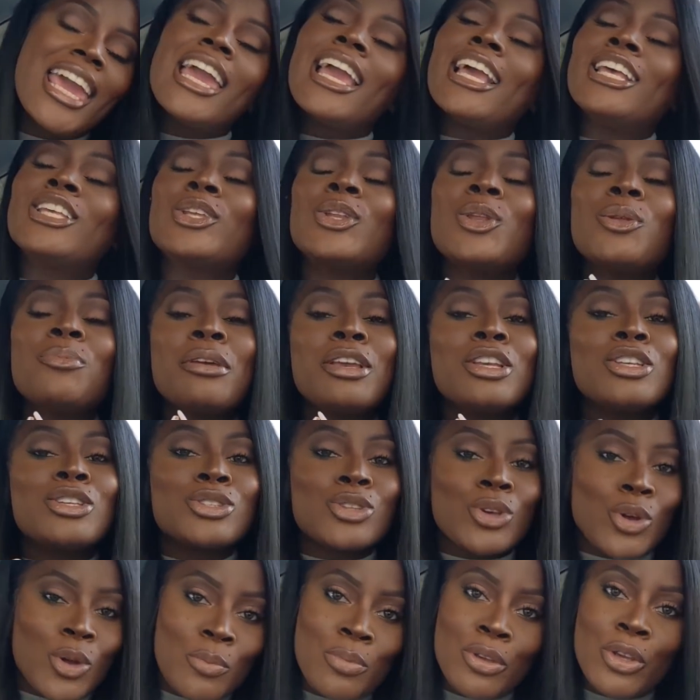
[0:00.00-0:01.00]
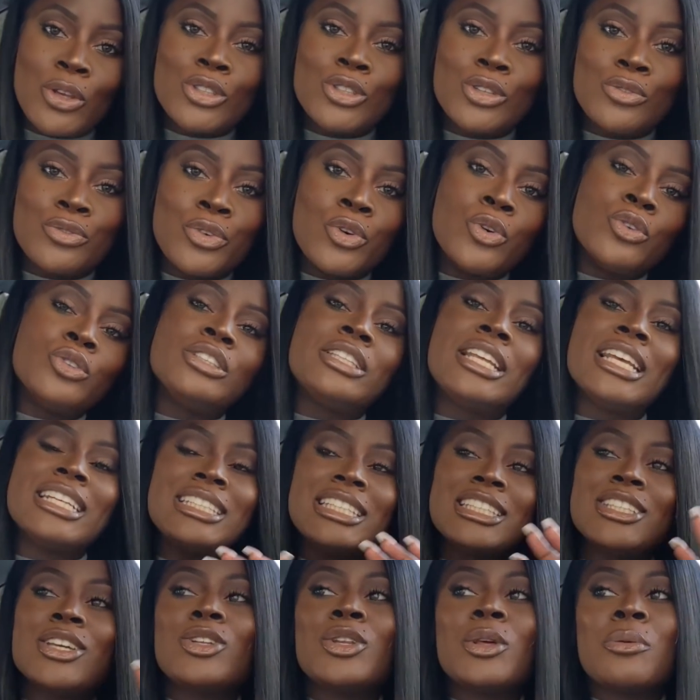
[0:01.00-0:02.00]
It's going to be so beautiful.
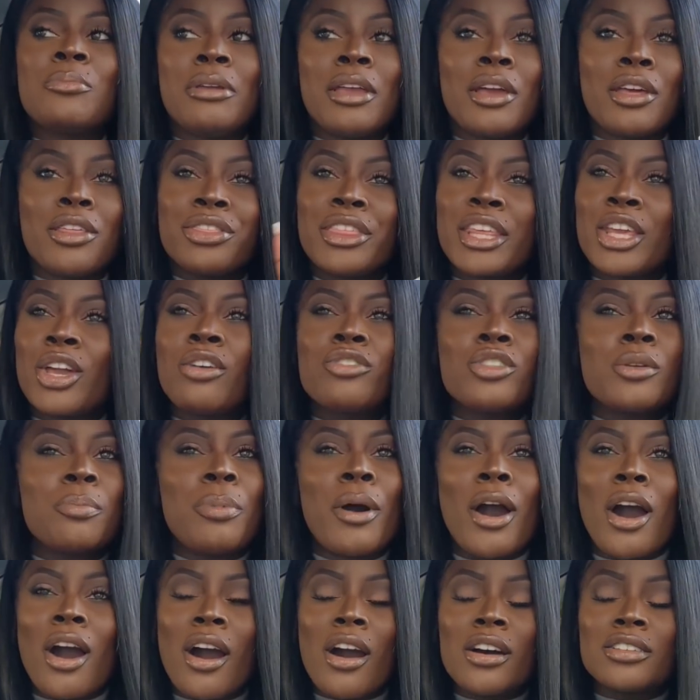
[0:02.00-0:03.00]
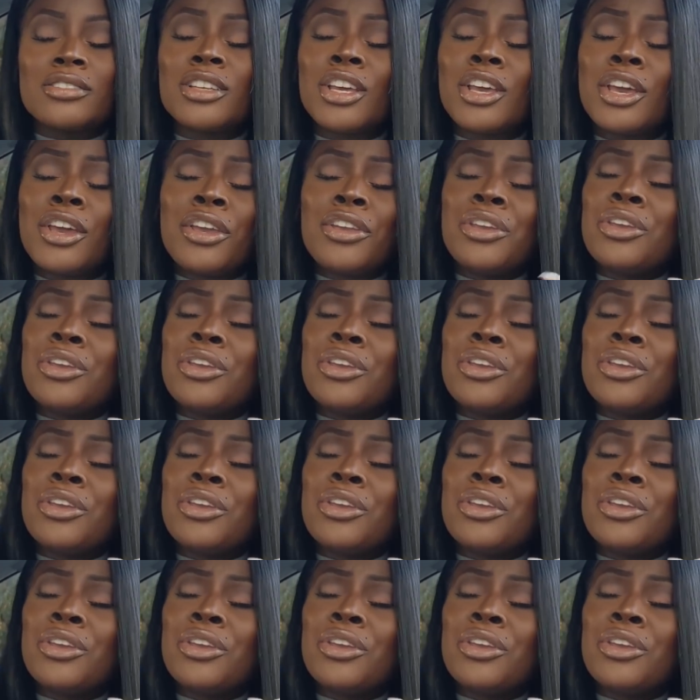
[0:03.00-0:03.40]
This is going to be a thing of the past.